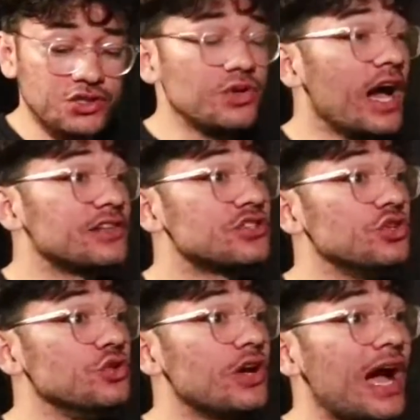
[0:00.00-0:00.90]
You got
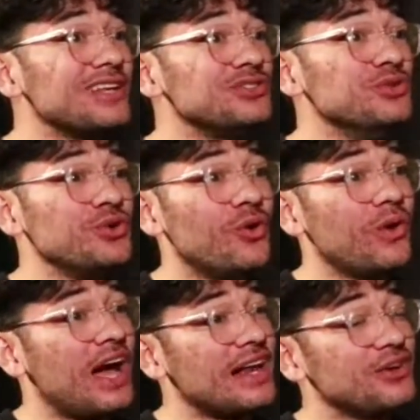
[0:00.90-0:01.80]
two guys who
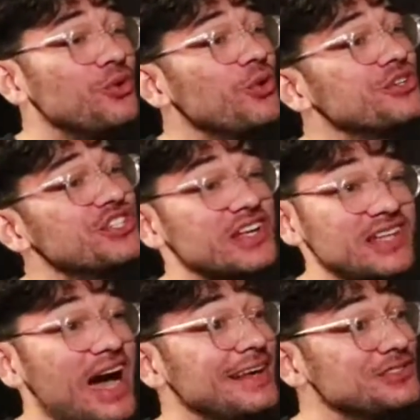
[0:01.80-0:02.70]
are
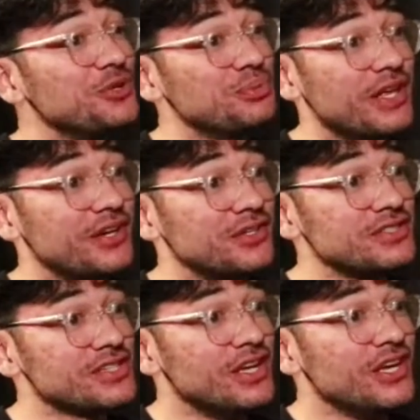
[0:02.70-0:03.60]
just ISO
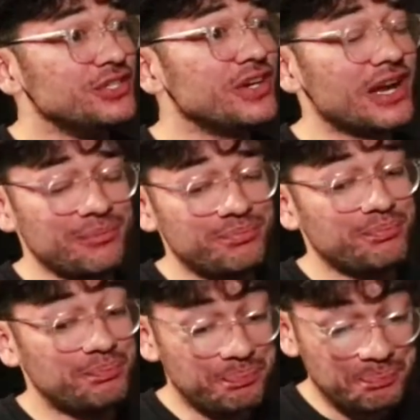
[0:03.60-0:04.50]
players. You got
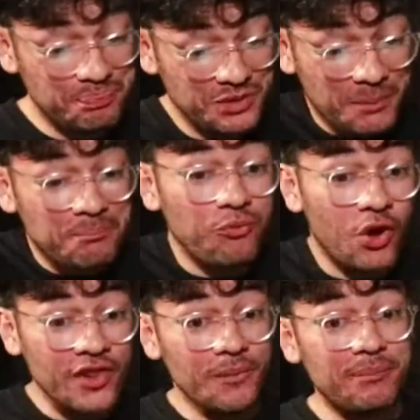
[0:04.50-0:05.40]

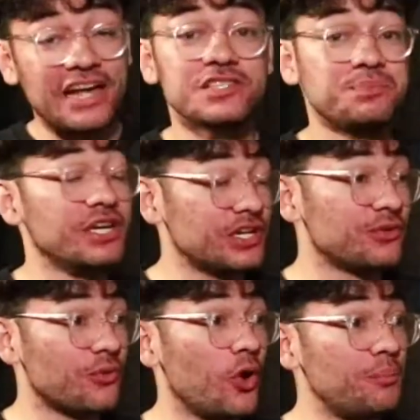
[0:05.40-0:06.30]
one of the best pick
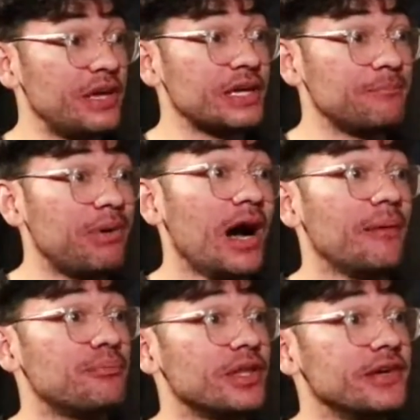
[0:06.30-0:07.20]
and
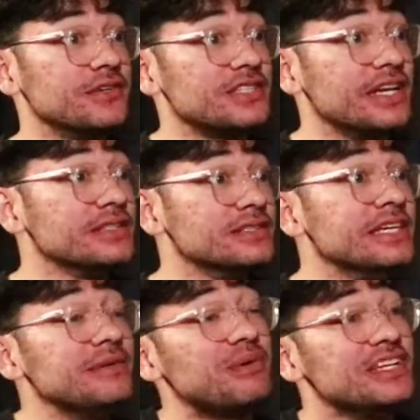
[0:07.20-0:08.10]
pop players in the
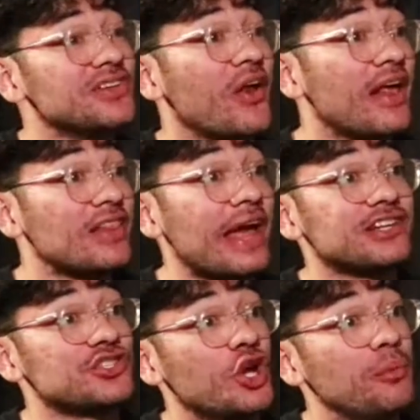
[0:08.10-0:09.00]
league. But he's on
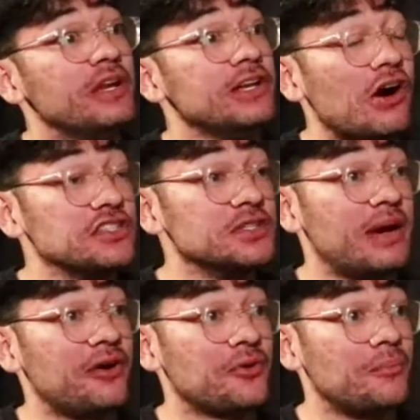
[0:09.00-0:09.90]
Atlanta, so nobody knows
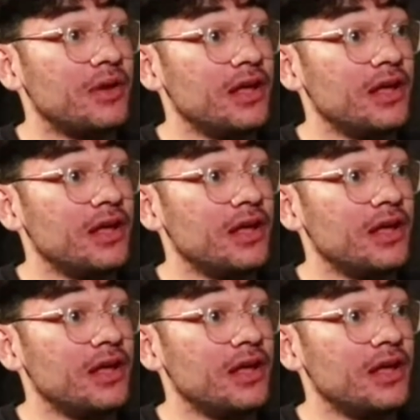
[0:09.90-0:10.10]
about him.